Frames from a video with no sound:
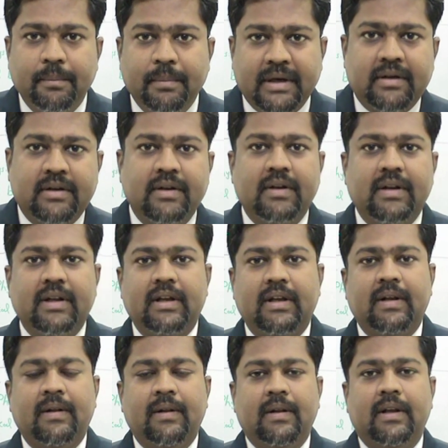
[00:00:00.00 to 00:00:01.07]
But
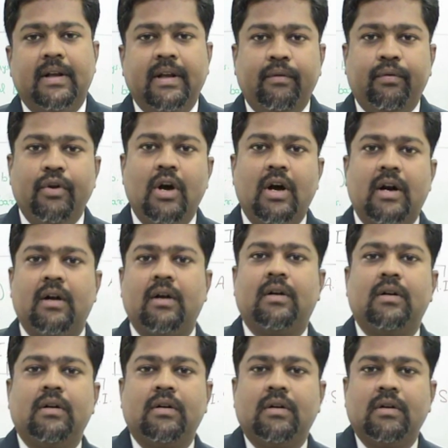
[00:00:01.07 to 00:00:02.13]
if you
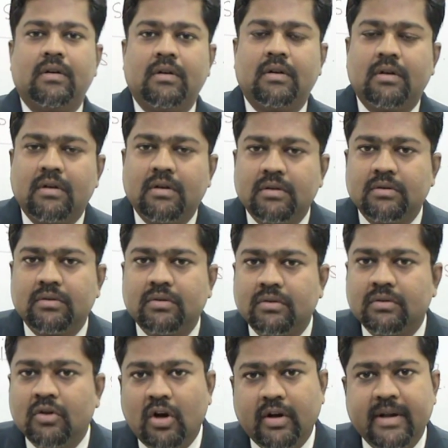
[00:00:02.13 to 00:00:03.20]
are
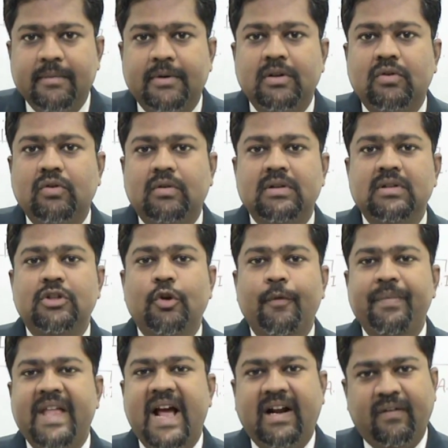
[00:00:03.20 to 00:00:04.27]
not able to
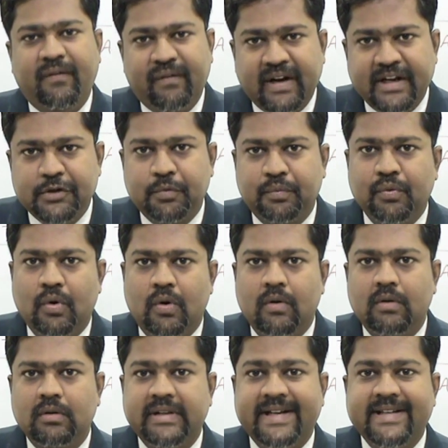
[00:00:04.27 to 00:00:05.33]
consume that fresh
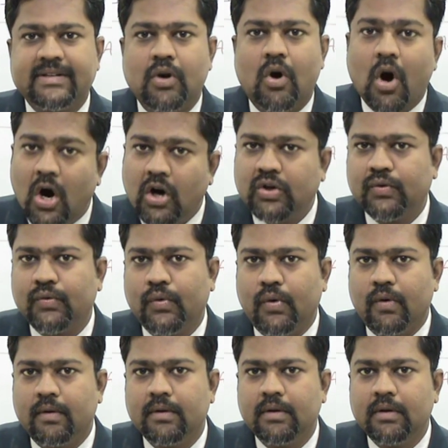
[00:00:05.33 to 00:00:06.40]
food, that is hot
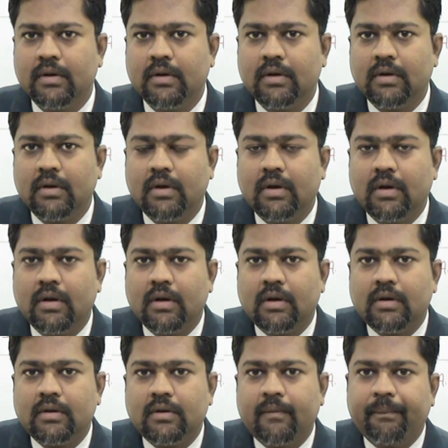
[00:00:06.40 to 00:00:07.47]
food,
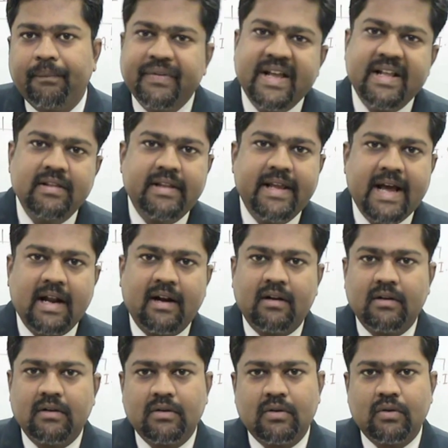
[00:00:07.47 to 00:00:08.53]
then they
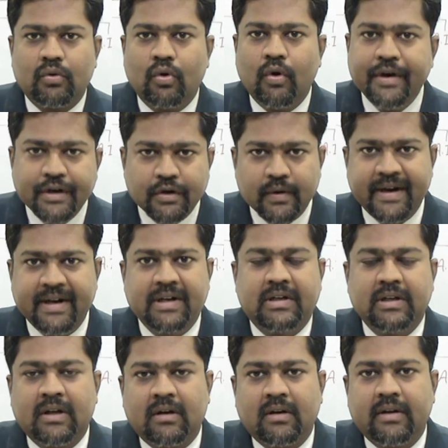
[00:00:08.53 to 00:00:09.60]
are going to
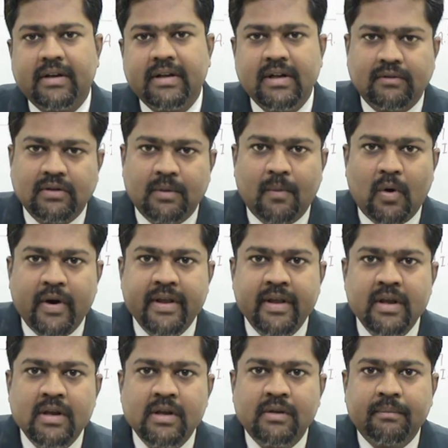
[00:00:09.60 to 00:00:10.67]
enter in our
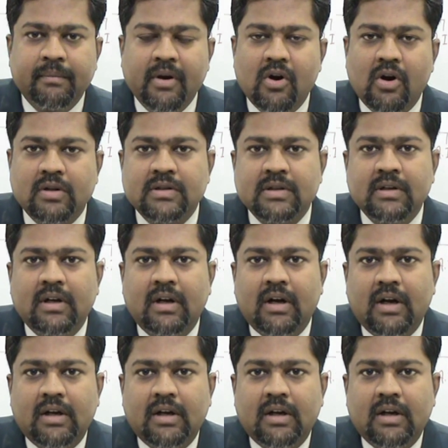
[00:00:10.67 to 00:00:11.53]
body, because